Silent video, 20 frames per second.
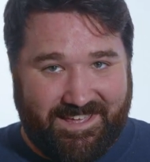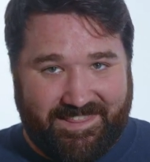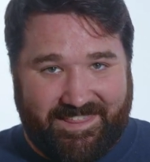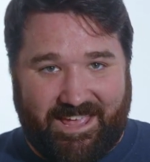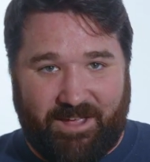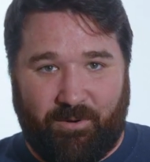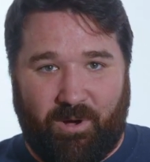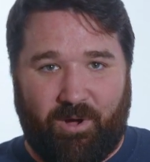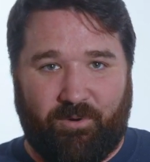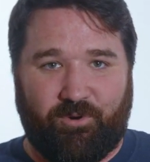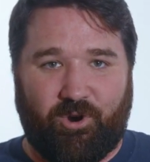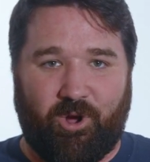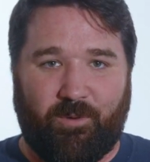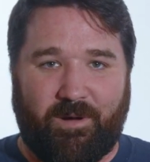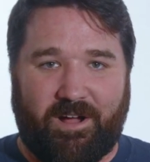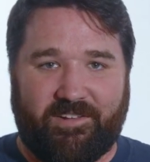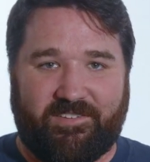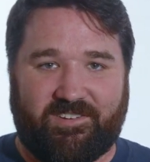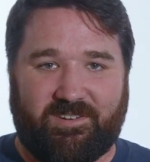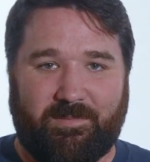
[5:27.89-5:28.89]
They want
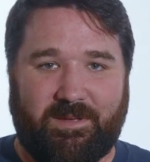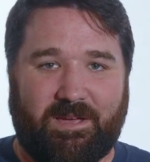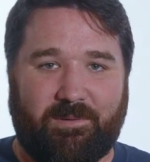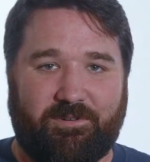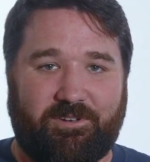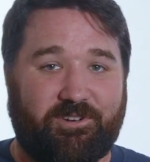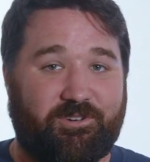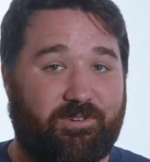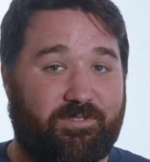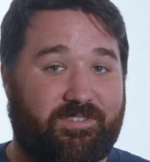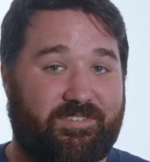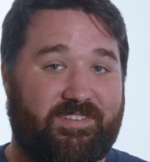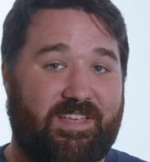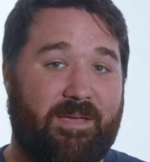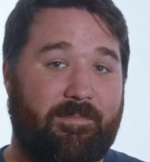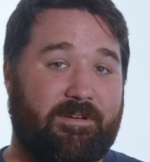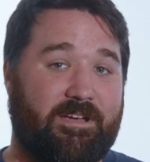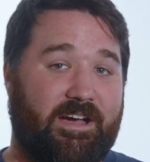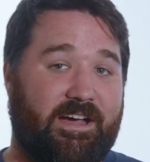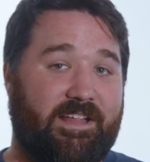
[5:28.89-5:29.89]
robots to be able to do the
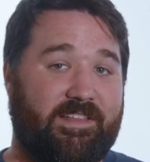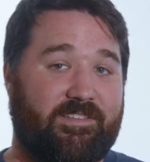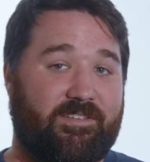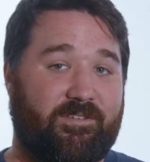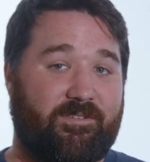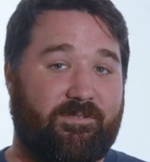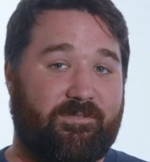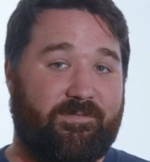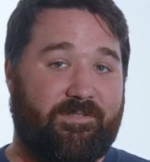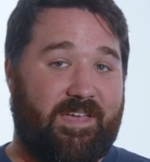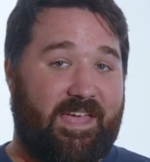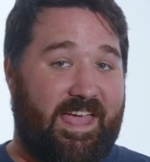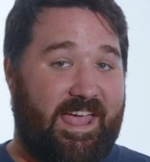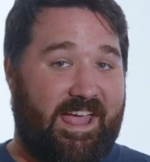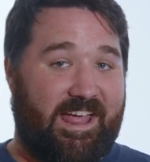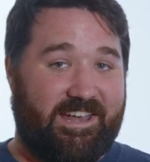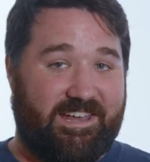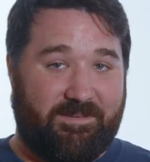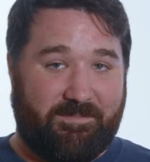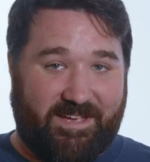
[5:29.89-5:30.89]
same kinds of
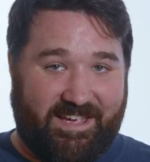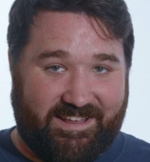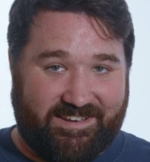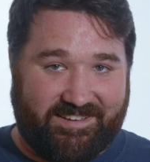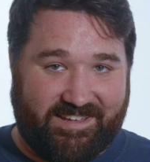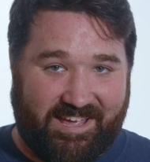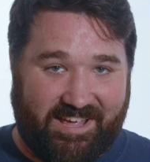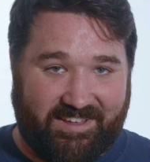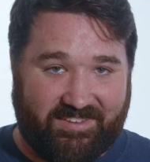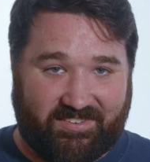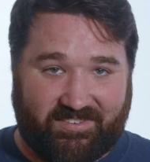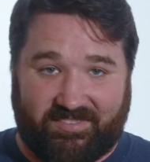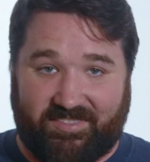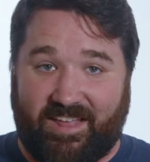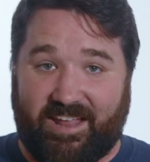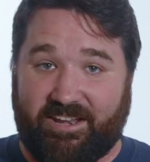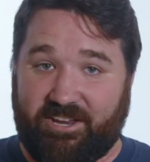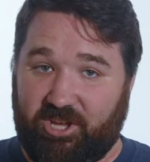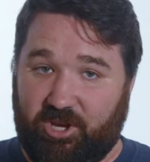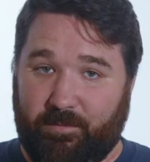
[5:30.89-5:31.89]
handyman tasks
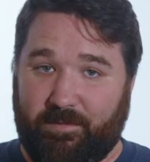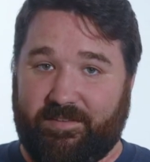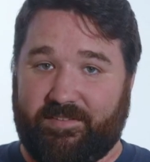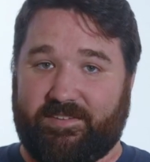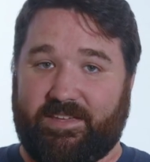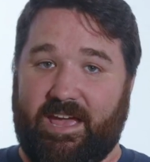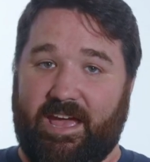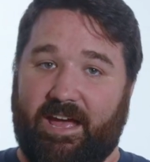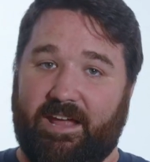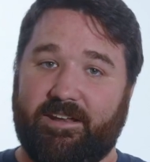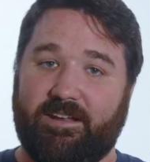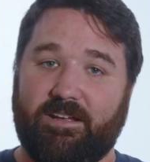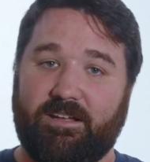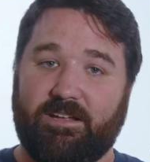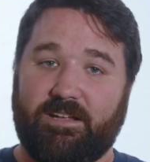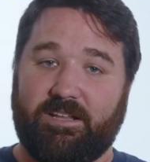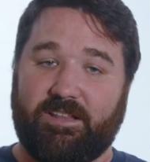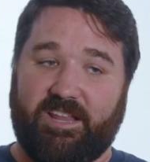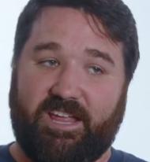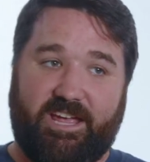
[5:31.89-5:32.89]
that humans can,
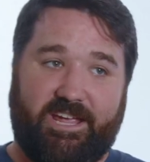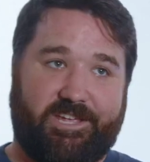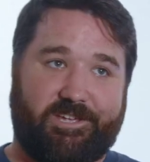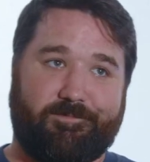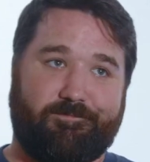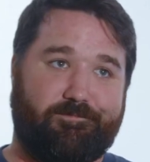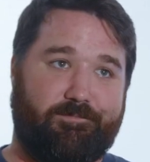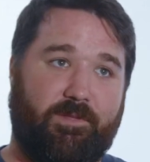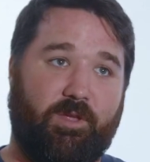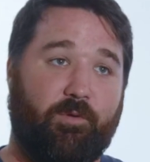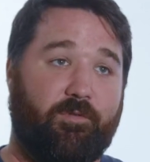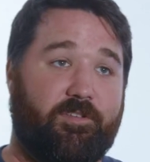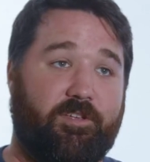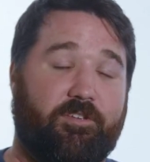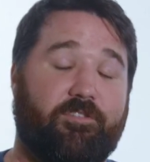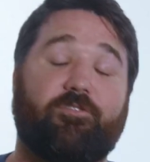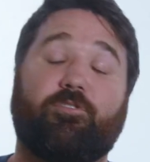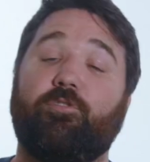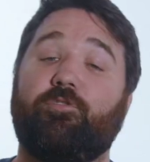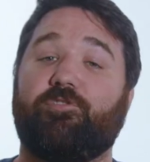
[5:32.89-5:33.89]
like
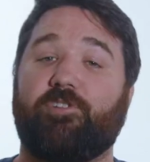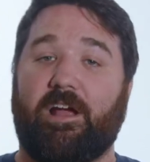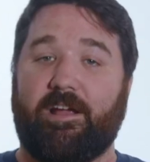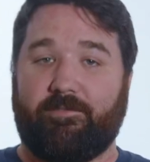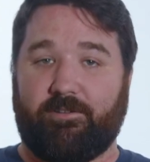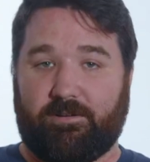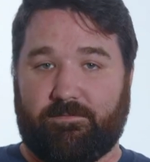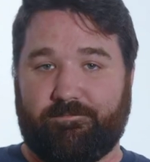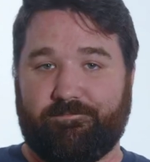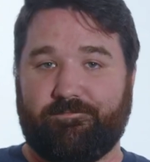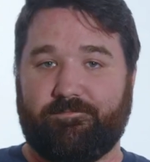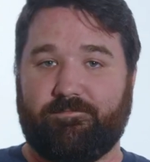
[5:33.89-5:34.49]
using a screwdriver.